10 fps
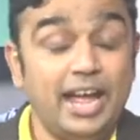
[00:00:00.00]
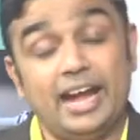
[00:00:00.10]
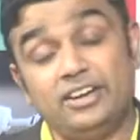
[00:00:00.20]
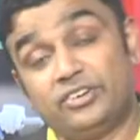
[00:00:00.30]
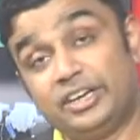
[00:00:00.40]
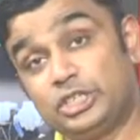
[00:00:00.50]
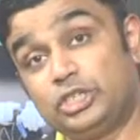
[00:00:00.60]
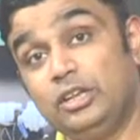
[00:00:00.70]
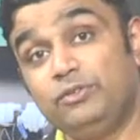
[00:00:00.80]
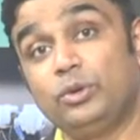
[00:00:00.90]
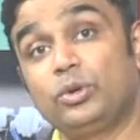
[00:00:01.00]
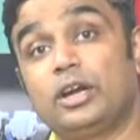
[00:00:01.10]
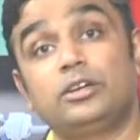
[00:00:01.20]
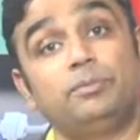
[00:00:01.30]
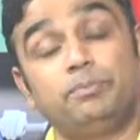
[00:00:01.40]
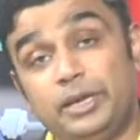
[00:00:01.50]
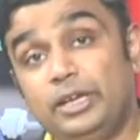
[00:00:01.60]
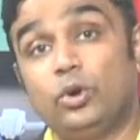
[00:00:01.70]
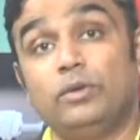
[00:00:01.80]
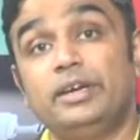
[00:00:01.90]
And traditionally, if you look at it
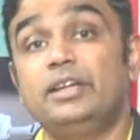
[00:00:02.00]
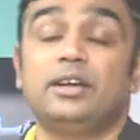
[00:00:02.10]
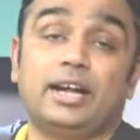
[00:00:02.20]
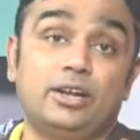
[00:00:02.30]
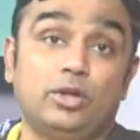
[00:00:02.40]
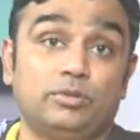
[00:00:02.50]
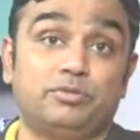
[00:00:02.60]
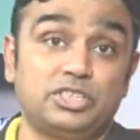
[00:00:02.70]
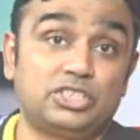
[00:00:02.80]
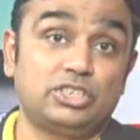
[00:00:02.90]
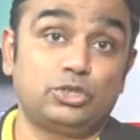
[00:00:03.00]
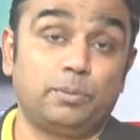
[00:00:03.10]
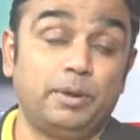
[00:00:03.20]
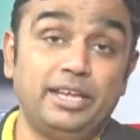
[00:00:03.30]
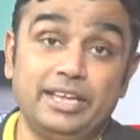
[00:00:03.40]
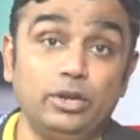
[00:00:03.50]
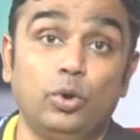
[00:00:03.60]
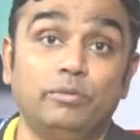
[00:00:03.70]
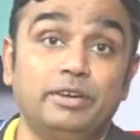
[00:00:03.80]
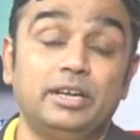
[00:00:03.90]
pre-COVID and now the first test you're playing in
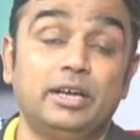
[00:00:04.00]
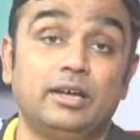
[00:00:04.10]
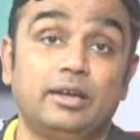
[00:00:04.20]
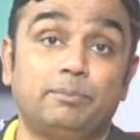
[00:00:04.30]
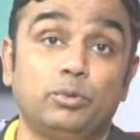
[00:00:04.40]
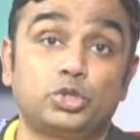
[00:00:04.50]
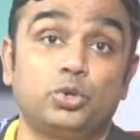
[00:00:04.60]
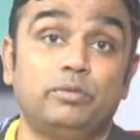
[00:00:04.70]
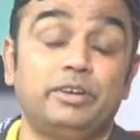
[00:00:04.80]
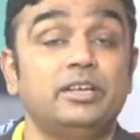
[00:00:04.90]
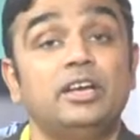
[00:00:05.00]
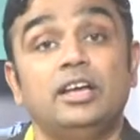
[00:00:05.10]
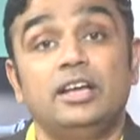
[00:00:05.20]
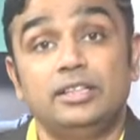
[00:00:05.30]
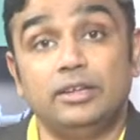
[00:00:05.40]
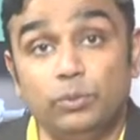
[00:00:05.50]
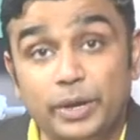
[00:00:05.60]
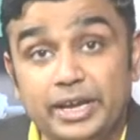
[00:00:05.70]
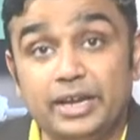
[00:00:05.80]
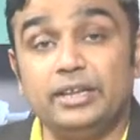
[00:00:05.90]
COVID, post-COVID, the
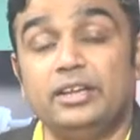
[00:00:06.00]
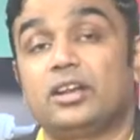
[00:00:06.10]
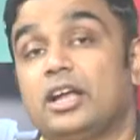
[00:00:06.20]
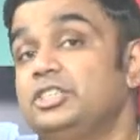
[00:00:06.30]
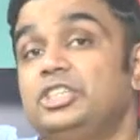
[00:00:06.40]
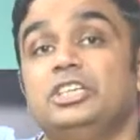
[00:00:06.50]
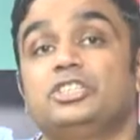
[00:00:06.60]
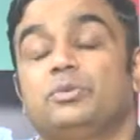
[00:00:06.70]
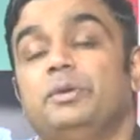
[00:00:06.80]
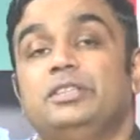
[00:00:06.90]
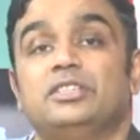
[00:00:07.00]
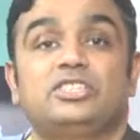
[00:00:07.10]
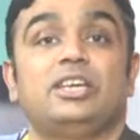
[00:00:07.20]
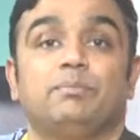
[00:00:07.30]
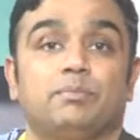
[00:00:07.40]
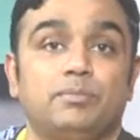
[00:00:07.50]
wicket in Ranchi has remained the same.